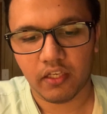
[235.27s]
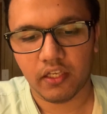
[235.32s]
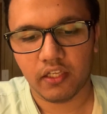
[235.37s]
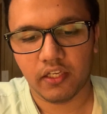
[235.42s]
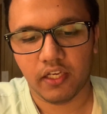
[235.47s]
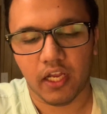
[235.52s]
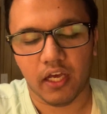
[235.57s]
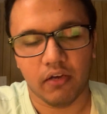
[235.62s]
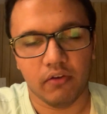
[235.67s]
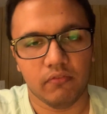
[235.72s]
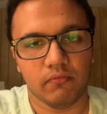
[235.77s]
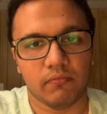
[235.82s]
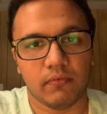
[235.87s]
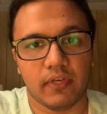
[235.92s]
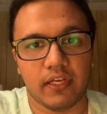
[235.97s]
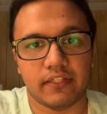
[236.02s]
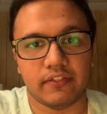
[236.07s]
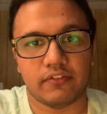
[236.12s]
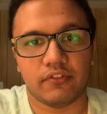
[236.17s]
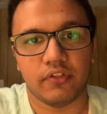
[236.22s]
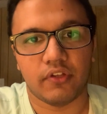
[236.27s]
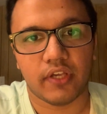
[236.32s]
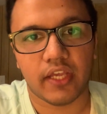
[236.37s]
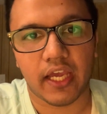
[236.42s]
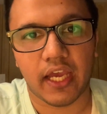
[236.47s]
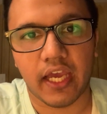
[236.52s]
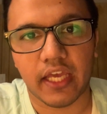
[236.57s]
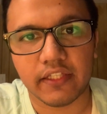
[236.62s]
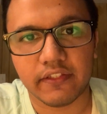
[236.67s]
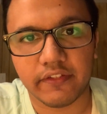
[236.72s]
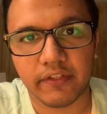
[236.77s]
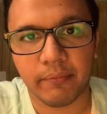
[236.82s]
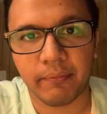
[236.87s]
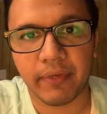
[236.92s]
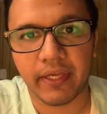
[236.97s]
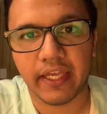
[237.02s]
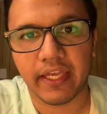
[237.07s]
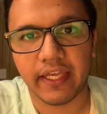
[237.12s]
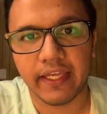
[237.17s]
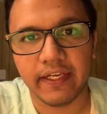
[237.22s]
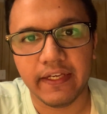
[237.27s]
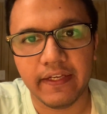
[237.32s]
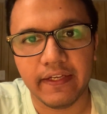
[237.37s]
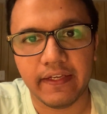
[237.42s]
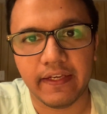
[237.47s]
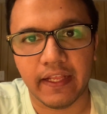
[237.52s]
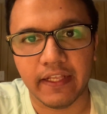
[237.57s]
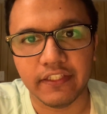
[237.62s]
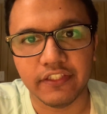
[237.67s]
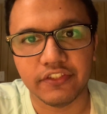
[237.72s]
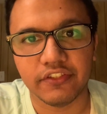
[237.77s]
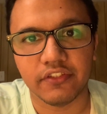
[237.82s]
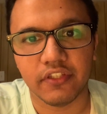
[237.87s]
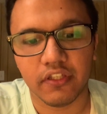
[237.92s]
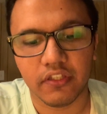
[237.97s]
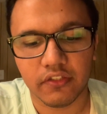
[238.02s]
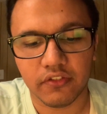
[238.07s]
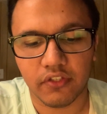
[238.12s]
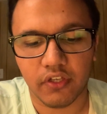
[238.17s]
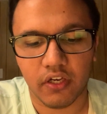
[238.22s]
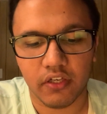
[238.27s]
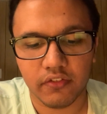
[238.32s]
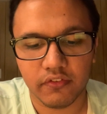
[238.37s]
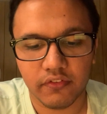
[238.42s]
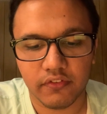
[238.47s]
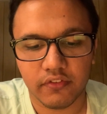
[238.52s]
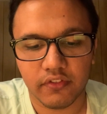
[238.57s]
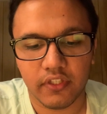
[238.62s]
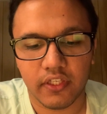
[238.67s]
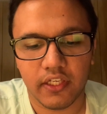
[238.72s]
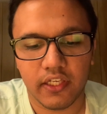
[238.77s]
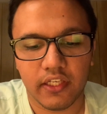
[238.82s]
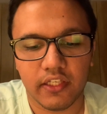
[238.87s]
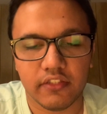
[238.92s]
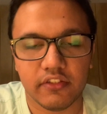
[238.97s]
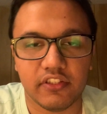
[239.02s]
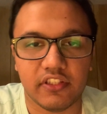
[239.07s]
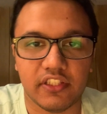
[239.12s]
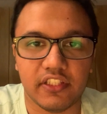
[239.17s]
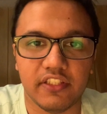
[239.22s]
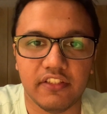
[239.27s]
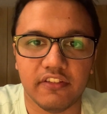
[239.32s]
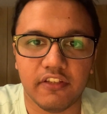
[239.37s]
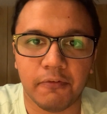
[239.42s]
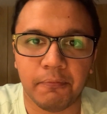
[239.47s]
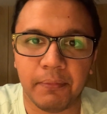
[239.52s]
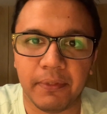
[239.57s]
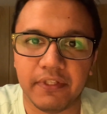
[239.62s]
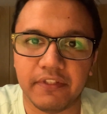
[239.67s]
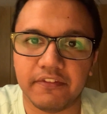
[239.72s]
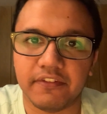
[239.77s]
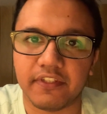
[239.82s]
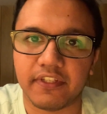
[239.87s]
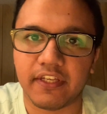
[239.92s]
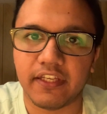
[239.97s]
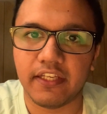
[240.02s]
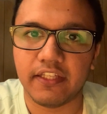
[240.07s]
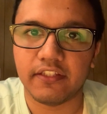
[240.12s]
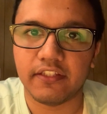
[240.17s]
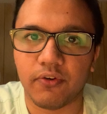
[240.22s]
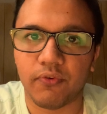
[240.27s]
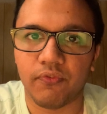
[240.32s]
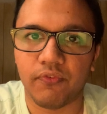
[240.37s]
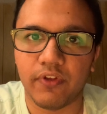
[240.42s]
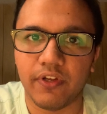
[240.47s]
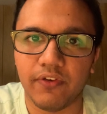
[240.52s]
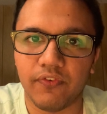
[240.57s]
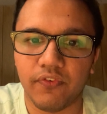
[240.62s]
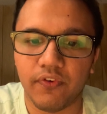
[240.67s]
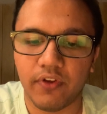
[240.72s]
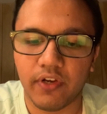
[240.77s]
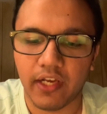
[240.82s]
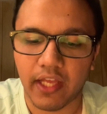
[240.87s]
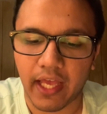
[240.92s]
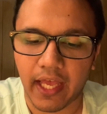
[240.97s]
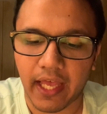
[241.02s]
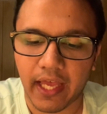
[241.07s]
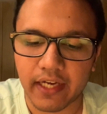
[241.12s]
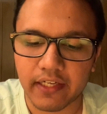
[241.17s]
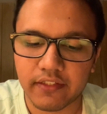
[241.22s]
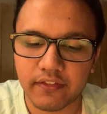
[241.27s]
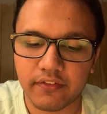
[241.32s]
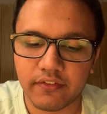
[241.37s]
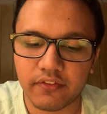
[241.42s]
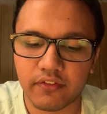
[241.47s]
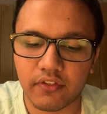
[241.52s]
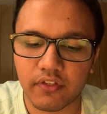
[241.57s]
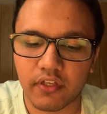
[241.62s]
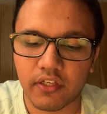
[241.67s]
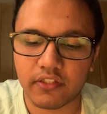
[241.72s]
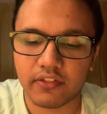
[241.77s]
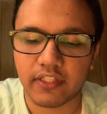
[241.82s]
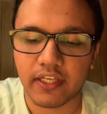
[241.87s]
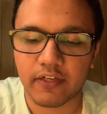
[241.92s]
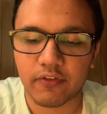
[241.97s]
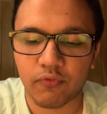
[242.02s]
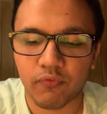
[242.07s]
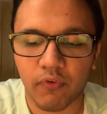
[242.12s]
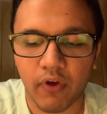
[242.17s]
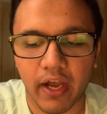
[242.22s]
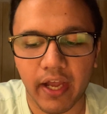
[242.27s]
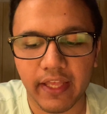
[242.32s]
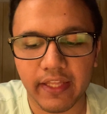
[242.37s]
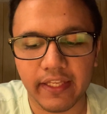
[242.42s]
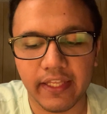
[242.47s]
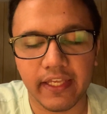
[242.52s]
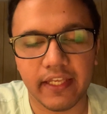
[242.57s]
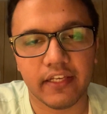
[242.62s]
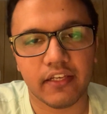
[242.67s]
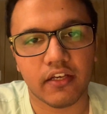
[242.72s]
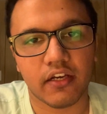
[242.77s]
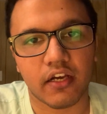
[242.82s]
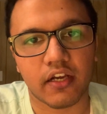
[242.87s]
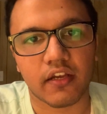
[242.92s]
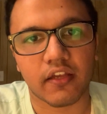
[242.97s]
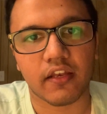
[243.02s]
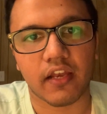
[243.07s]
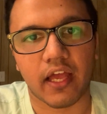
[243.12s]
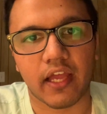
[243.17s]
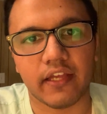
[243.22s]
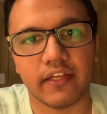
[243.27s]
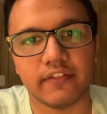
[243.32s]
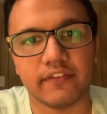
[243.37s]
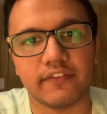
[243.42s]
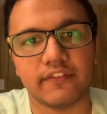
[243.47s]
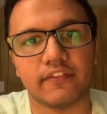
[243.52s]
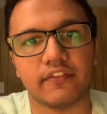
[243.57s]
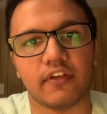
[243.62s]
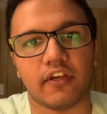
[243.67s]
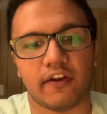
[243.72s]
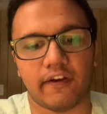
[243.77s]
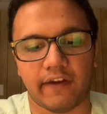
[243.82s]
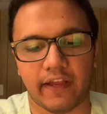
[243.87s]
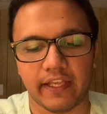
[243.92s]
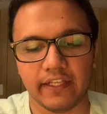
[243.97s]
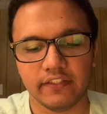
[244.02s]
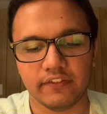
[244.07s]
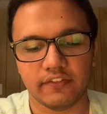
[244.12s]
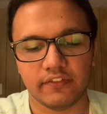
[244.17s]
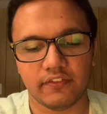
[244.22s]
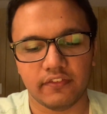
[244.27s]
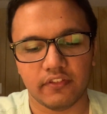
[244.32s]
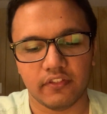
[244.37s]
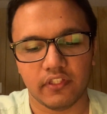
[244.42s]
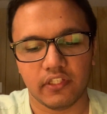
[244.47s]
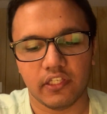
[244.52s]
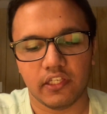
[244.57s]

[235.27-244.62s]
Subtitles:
Now, let's look at some intentional thoughts. These are basically willful acts that violate a client's rights.